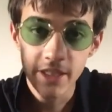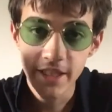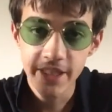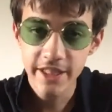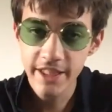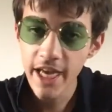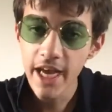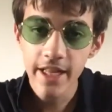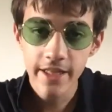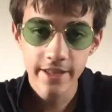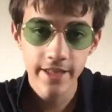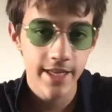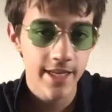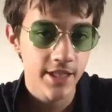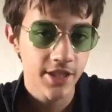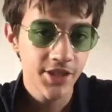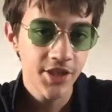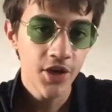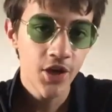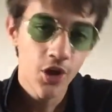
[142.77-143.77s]
Get
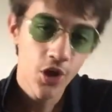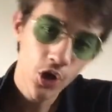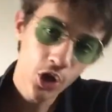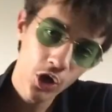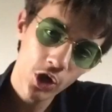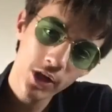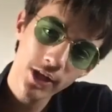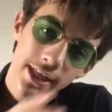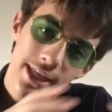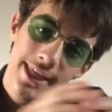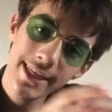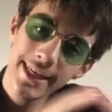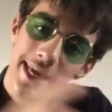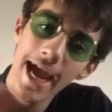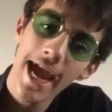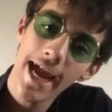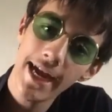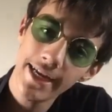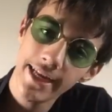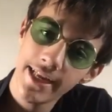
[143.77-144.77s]
this, early
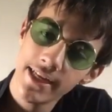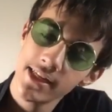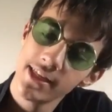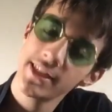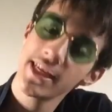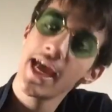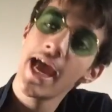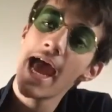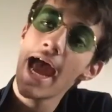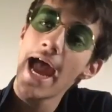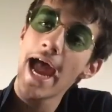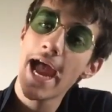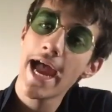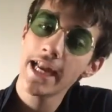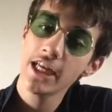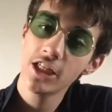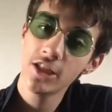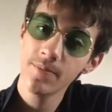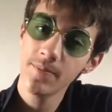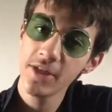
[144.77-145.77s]
cannons
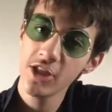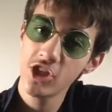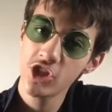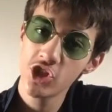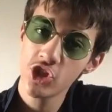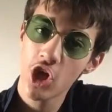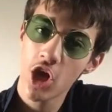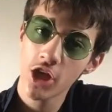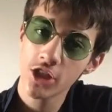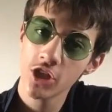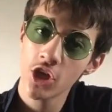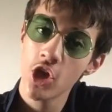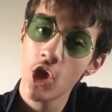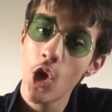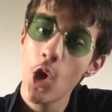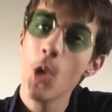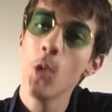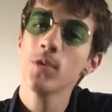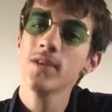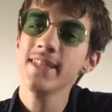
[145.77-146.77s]
had to be shot
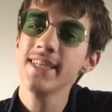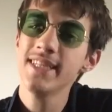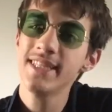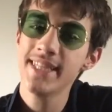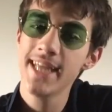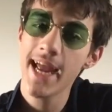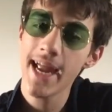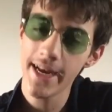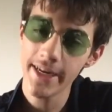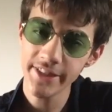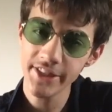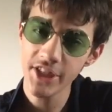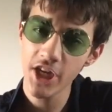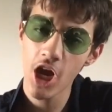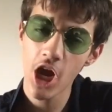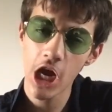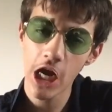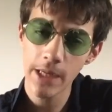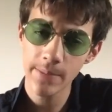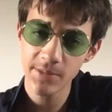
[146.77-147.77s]
only 10
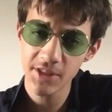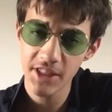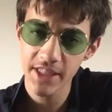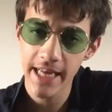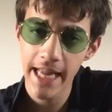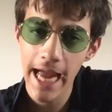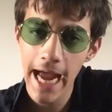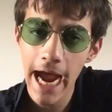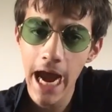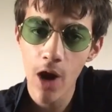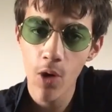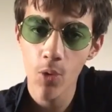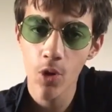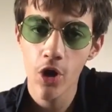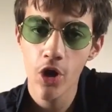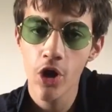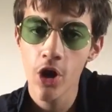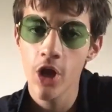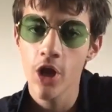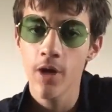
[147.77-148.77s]
times an
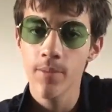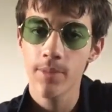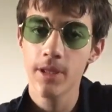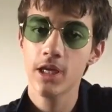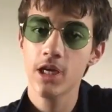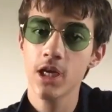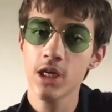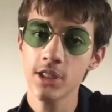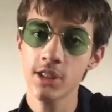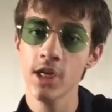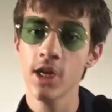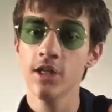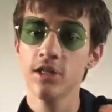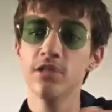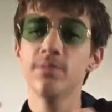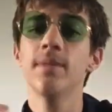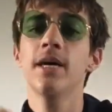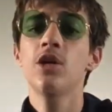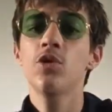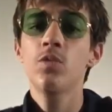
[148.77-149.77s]
hour because the
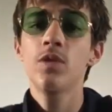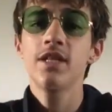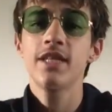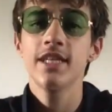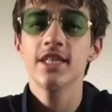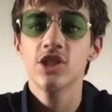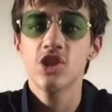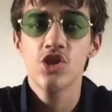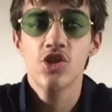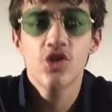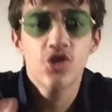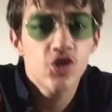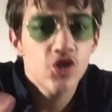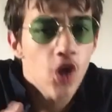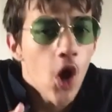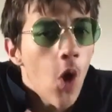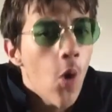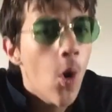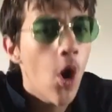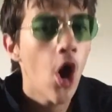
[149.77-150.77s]
metal would get
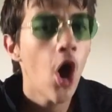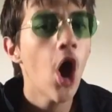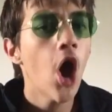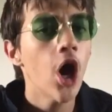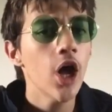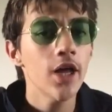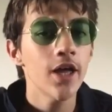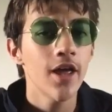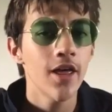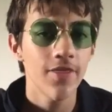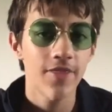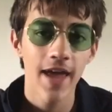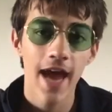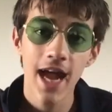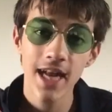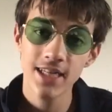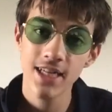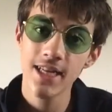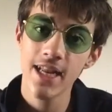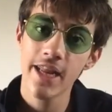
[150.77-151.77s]
so hot they
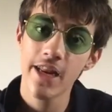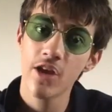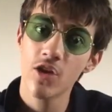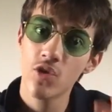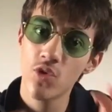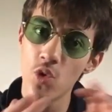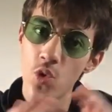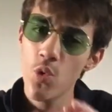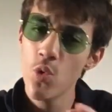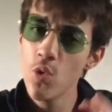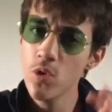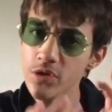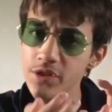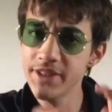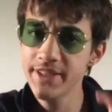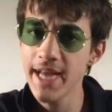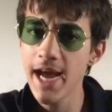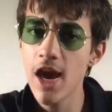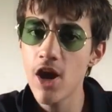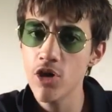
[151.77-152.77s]
had to let it cool
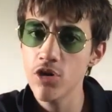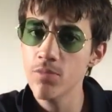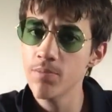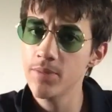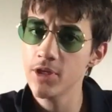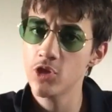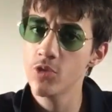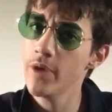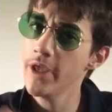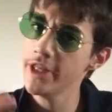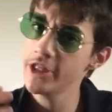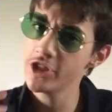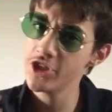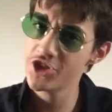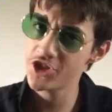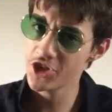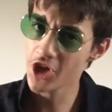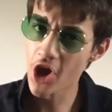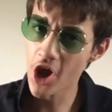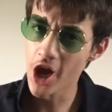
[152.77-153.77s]
down between
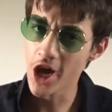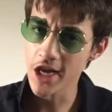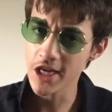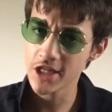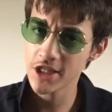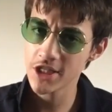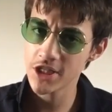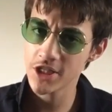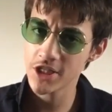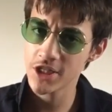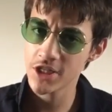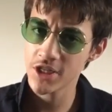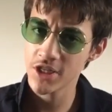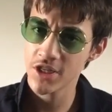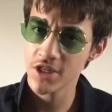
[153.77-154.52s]
shots.